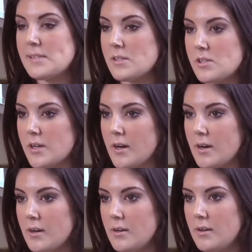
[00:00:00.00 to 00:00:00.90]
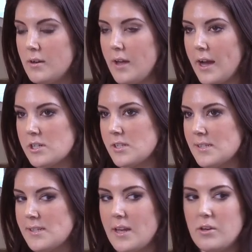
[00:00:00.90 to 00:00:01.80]
sister actually
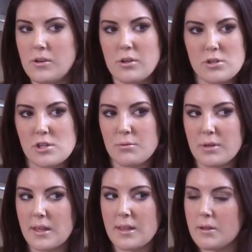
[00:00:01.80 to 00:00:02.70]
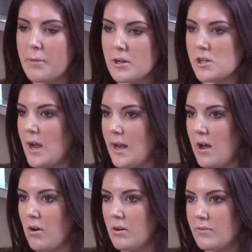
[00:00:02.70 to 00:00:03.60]
said, You know, you should really think about trying
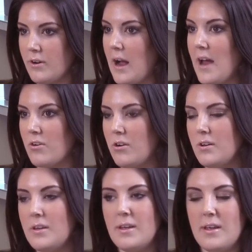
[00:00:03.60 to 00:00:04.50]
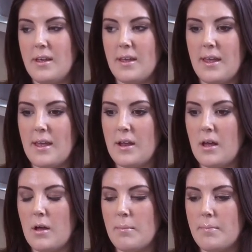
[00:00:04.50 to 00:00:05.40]
out for Idol. And
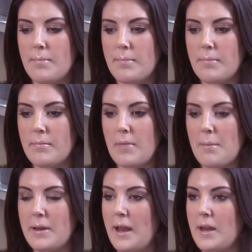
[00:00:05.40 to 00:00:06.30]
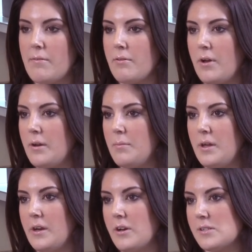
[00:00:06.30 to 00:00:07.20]
um, I mean, I never thought in a
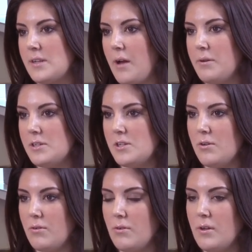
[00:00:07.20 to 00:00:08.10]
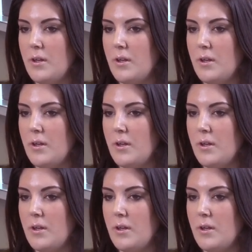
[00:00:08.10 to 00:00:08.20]
million years that I would do.